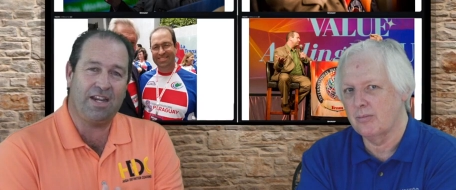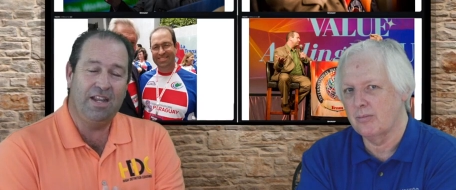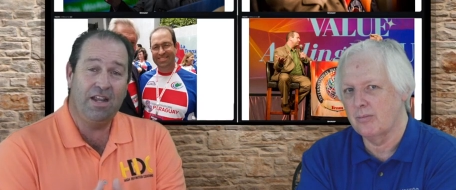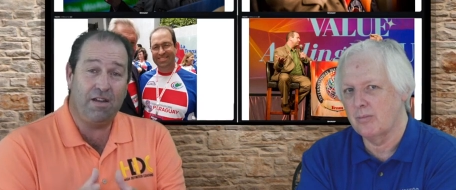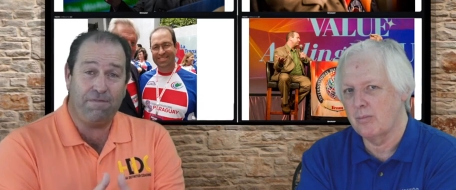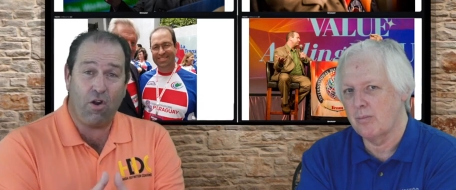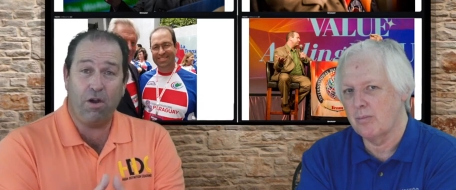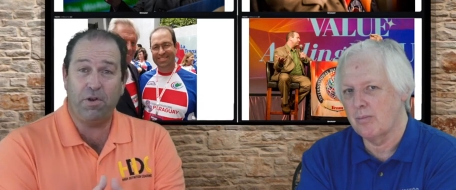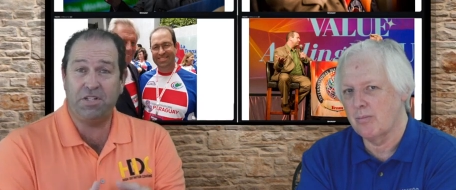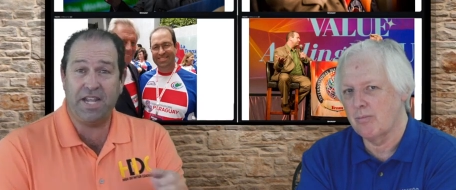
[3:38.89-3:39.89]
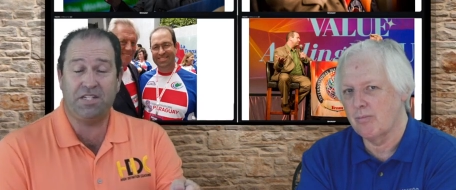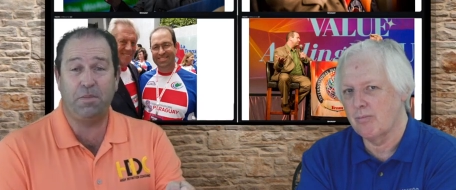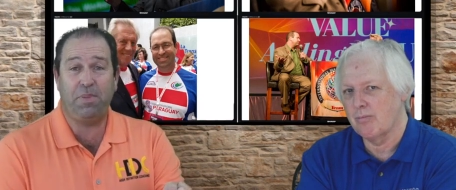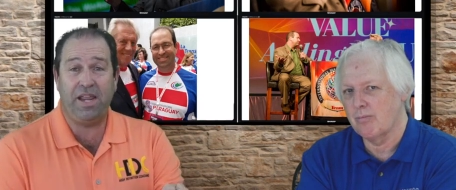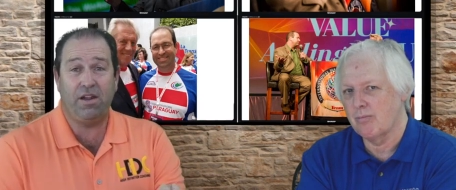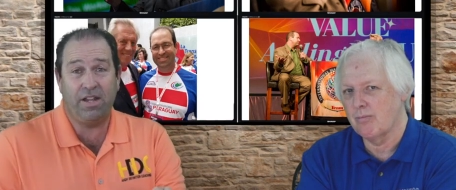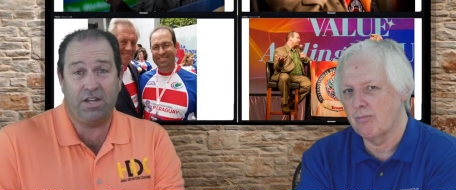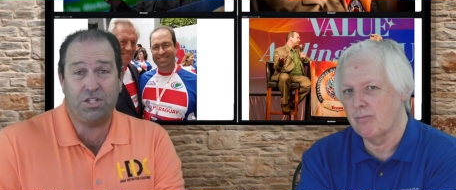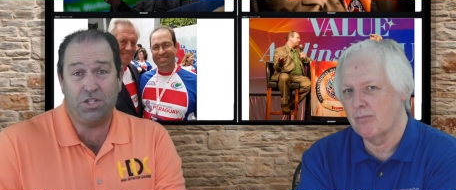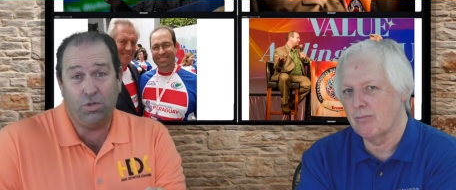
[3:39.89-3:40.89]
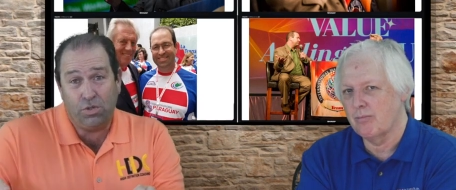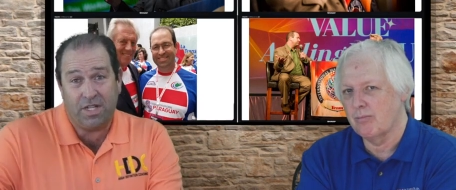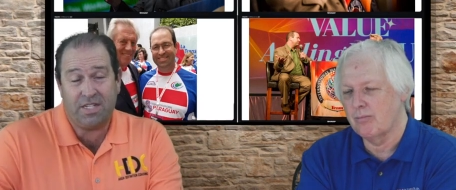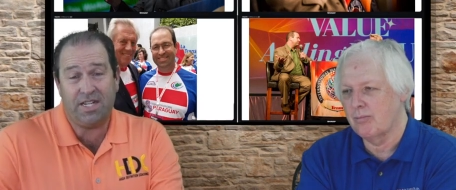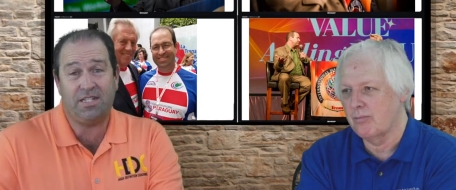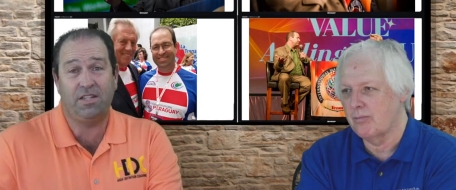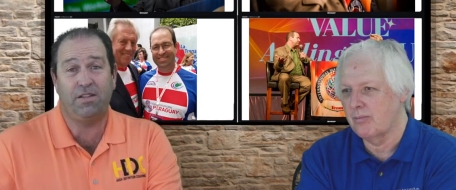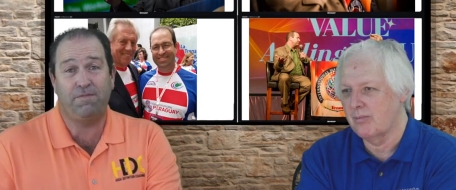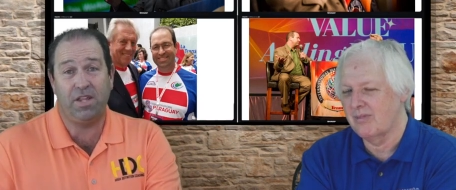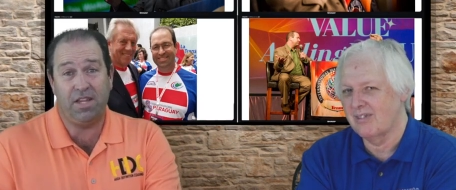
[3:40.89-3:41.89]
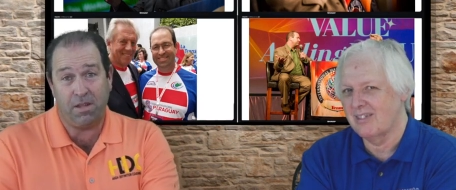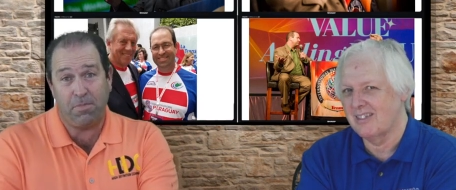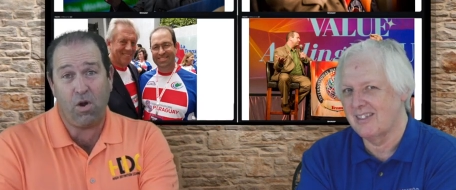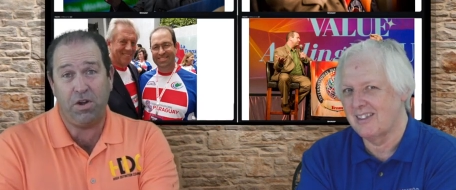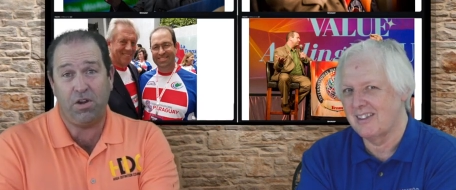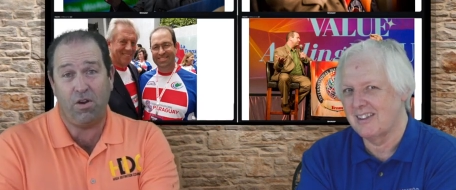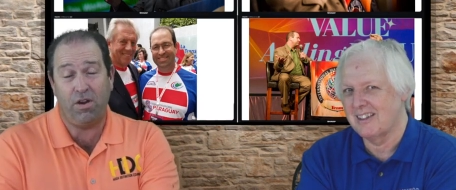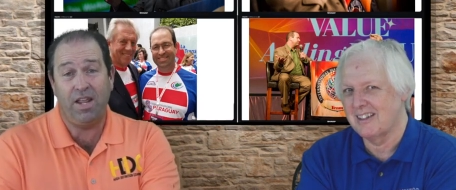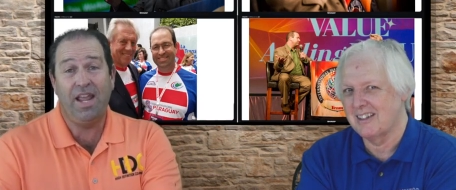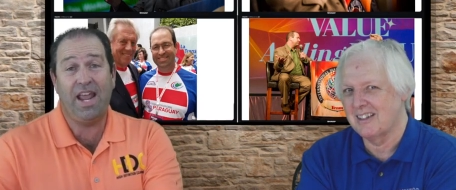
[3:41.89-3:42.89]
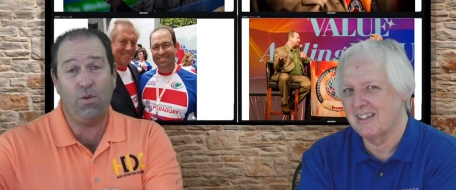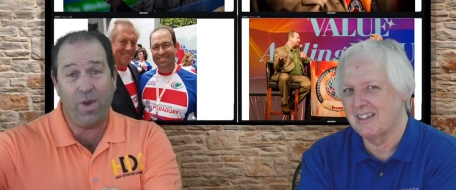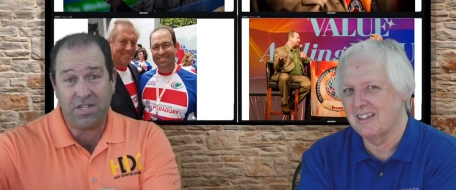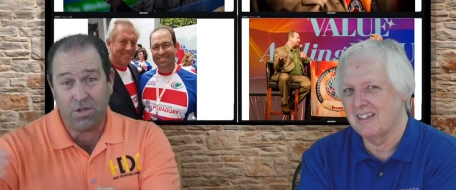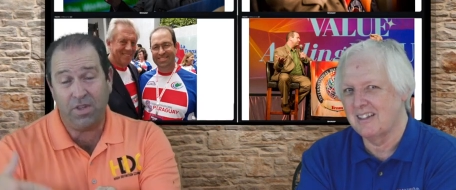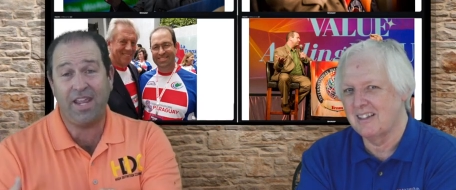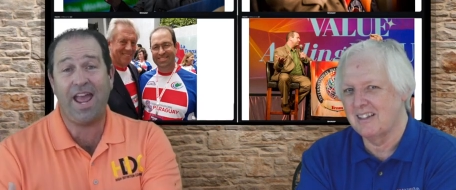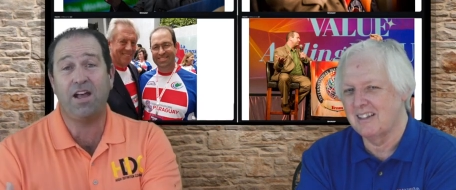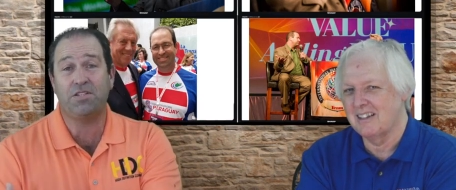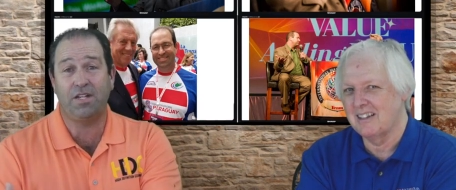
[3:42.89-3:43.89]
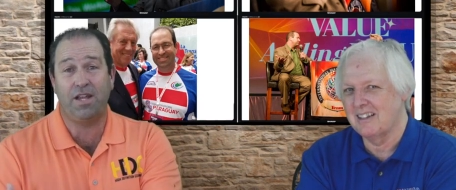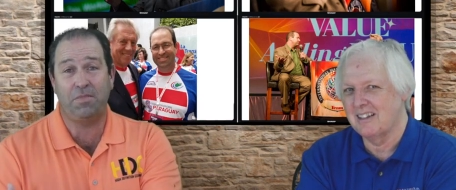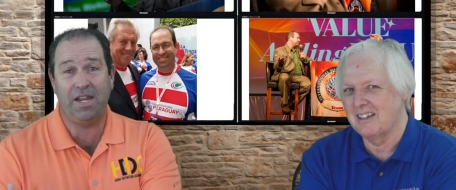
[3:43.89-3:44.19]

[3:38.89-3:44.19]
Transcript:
Speaker 1: a farmer takes a pail and a stool and sits in the in the barnyard and waits on the cows to come to him.